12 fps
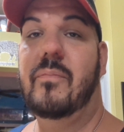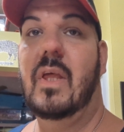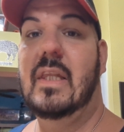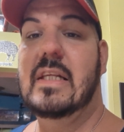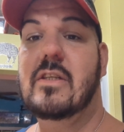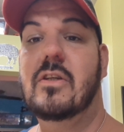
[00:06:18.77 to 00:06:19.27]

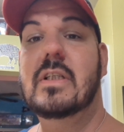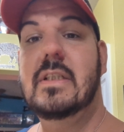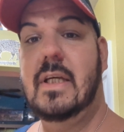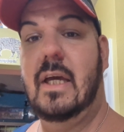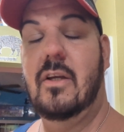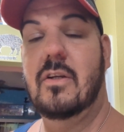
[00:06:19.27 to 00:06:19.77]
These little
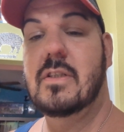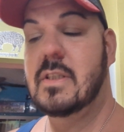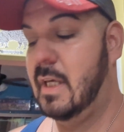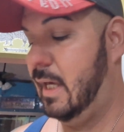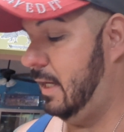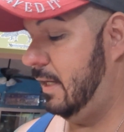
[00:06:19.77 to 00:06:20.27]
containers,
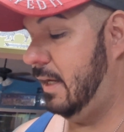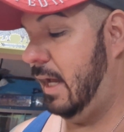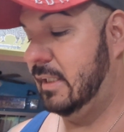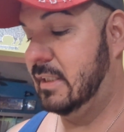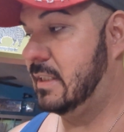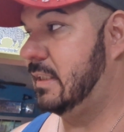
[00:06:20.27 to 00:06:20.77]
and
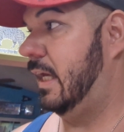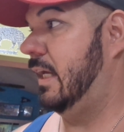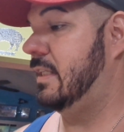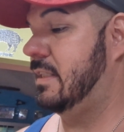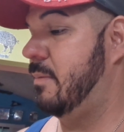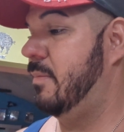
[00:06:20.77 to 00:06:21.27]
I just
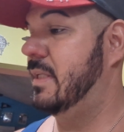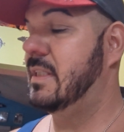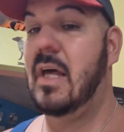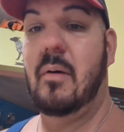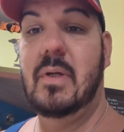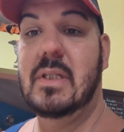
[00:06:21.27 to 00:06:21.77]
take some of this
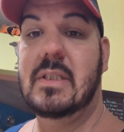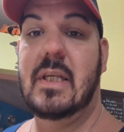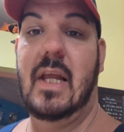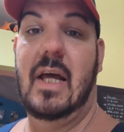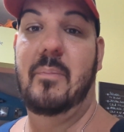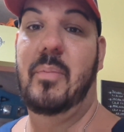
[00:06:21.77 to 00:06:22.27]
hummus
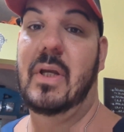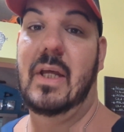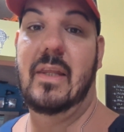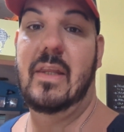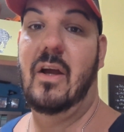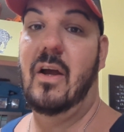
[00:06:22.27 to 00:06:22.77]
and I put it
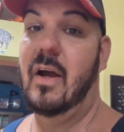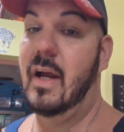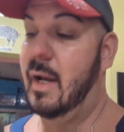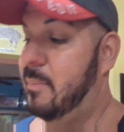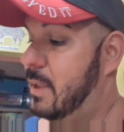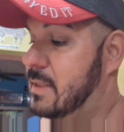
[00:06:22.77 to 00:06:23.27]
in there,
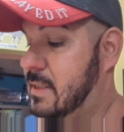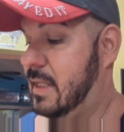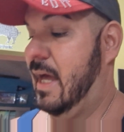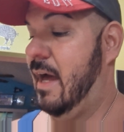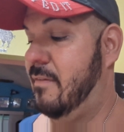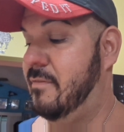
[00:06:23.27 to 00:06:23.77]
and I
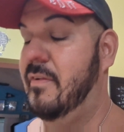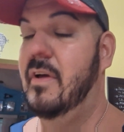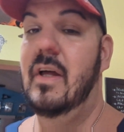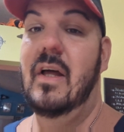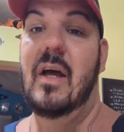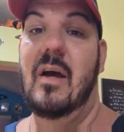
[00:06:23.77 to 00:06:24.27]
basically have
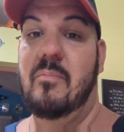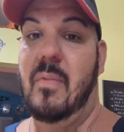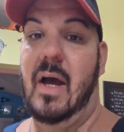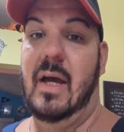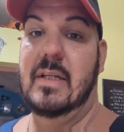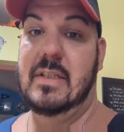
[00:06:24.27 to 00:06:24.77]

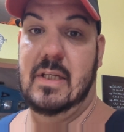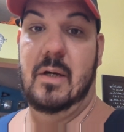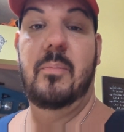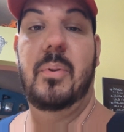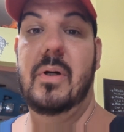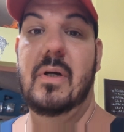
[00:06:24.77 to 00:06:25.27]
my dip